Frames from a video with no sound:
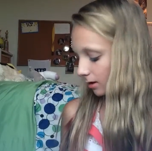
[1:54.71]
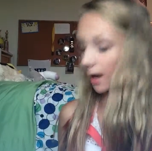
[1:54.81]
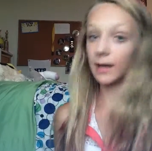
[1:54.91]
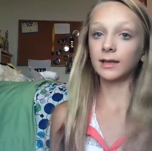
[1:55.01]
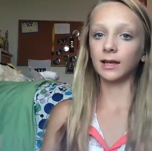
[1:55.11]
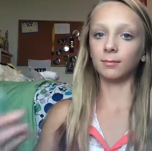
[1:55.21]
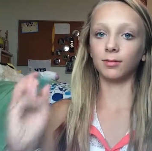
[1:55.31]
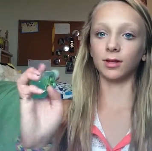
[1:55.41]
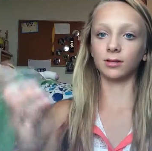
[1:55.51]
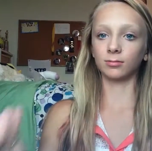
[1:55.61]
I
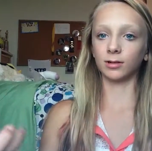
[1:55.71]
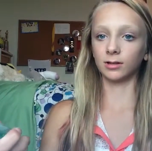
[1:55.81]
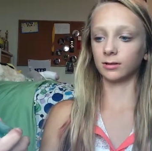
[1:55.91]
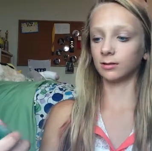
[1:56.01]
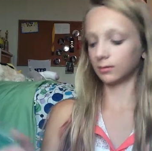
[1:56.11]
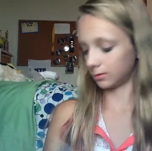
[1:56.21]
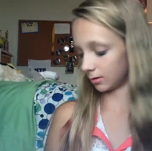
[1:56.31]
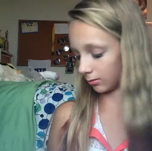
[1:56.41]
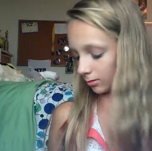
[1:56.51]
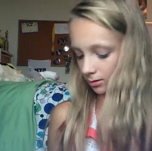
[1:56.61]
keep this one.
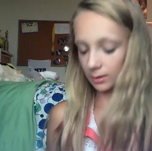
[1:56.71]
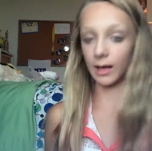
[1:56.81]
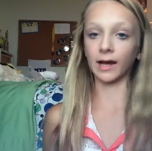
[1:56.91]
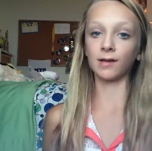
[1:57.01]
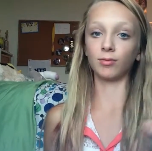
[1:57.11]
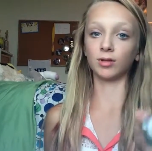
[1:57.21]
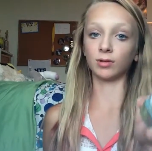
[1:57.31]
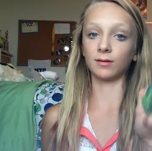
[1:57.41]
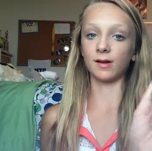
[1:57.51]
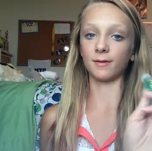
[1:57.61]
No. Yeah, I keep this
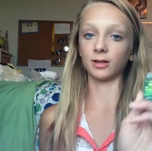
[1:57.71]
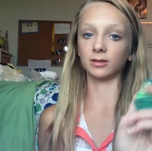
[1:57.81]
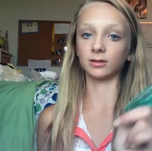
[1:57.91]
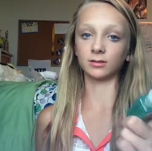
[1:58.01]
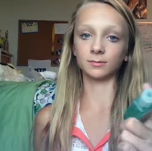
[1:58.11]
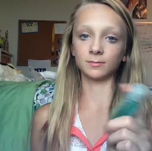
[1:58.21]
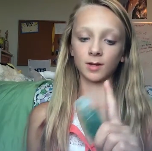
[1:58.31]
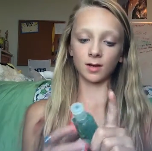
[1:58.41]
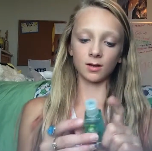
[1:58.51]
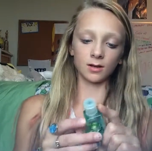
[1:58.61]
one in my purse.
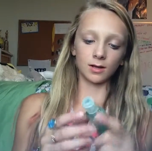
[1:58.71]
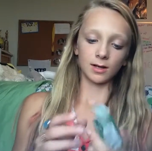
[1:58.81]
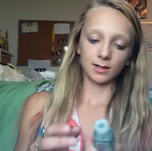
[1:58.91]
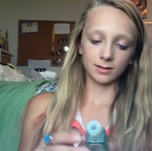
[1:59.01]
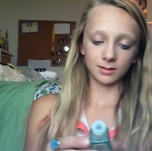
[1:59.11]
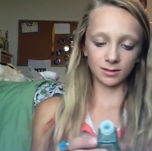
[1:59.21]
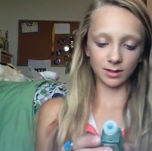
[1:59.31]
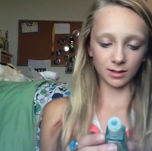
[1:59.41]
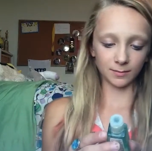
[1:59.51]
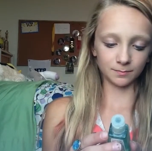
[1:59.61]
It's
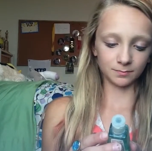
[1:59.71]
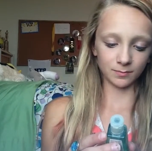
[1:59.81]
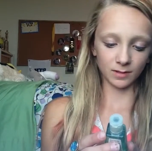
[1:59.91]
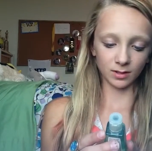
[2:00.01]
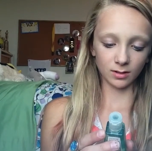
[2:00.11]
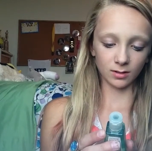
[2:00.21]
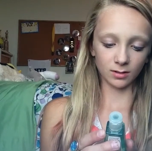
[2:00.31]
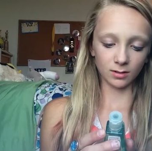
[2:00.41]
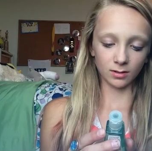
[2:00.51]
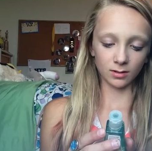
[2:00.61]
the...
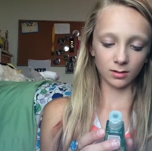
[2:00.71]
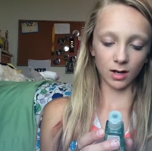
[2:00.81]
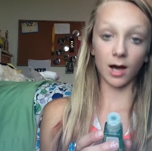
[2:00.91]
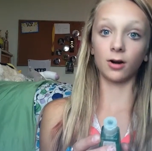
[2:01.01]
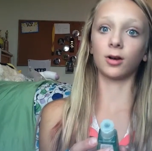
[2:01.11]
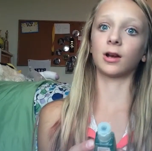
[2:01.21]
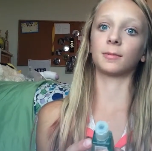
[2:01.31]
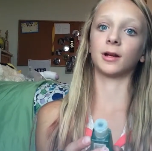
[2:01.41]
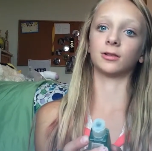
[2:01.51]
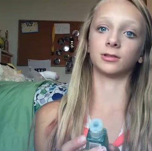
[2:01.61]
I don't know how to
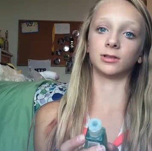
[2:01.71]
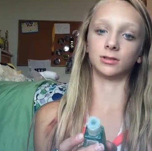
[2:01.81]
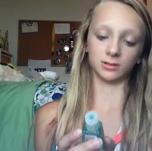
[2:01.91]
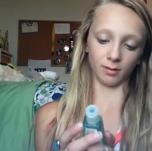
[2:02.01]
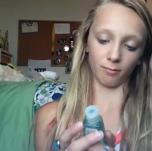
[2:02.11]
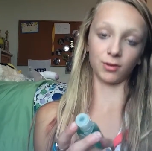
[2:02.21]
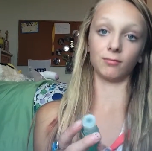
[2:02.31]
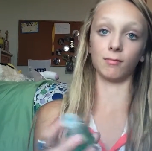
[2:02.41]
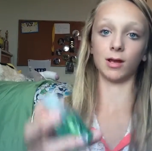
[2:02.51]
pronounce it. Something